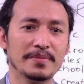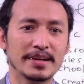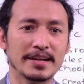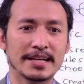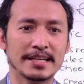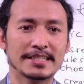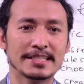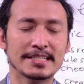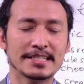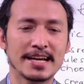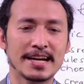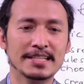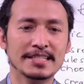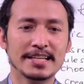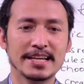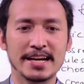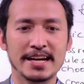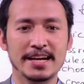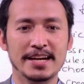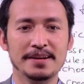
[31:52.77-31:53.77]
exercise
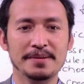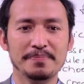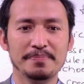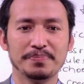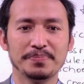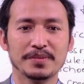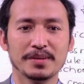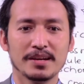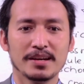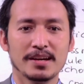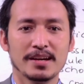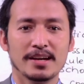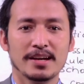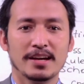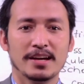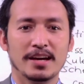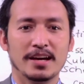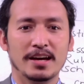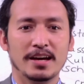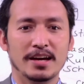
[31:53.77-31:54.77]
A
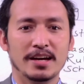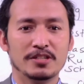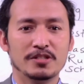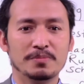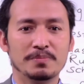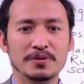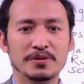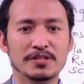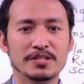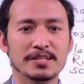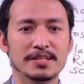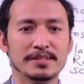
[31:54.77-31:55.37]
to put